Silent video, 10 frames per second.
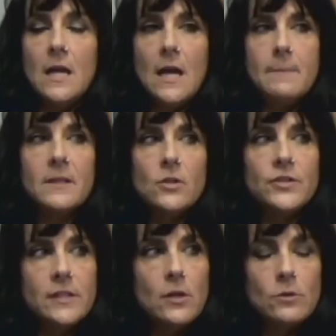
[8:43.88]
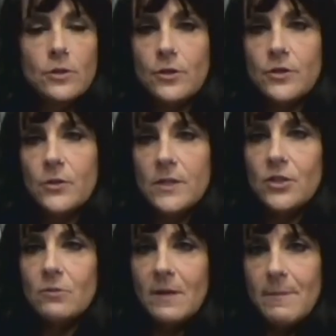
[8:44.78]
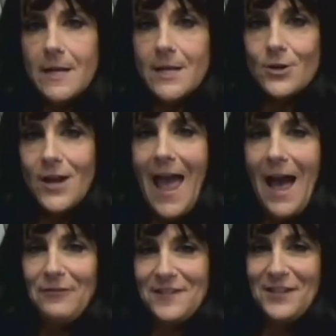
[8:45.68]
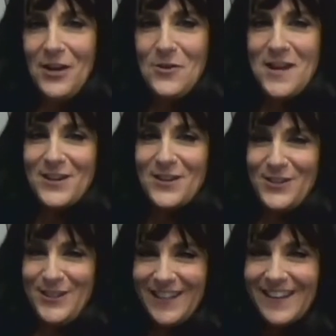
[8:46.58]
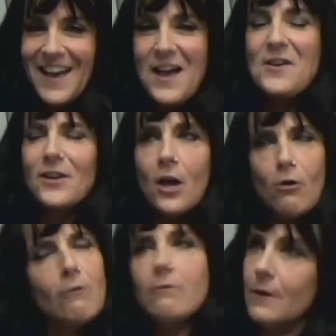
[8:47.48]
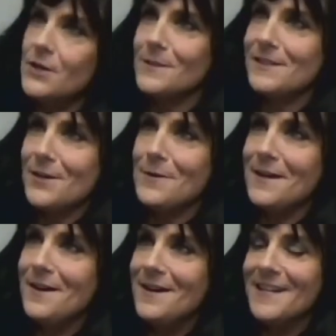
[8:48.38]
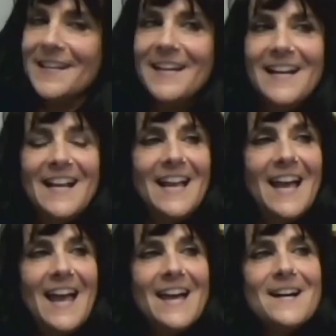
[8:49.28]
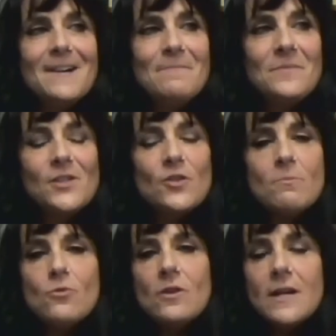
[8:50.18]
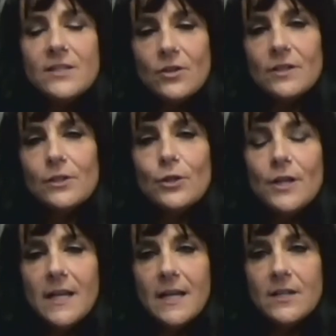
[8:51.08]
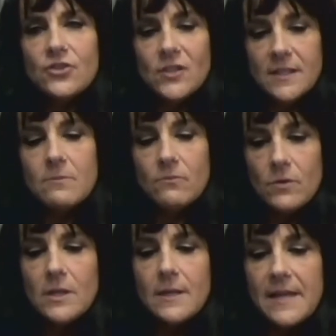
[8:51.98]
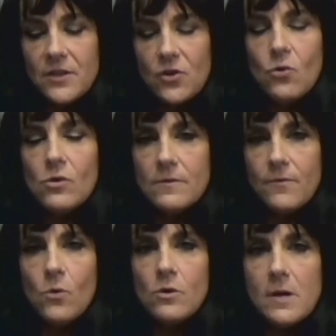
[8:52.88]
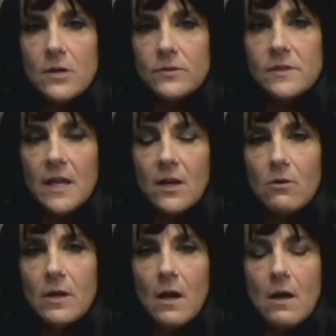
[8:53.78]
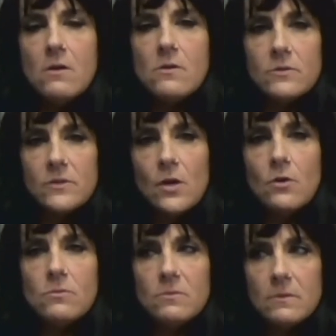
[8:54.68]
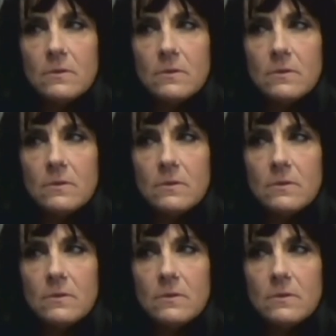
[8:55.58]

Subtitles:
I'm a little slow learner, so it took me about 1.5 years to 2 years to go, wonder what's going on. So the more I started learning just really at the core of hormones and going, oh, so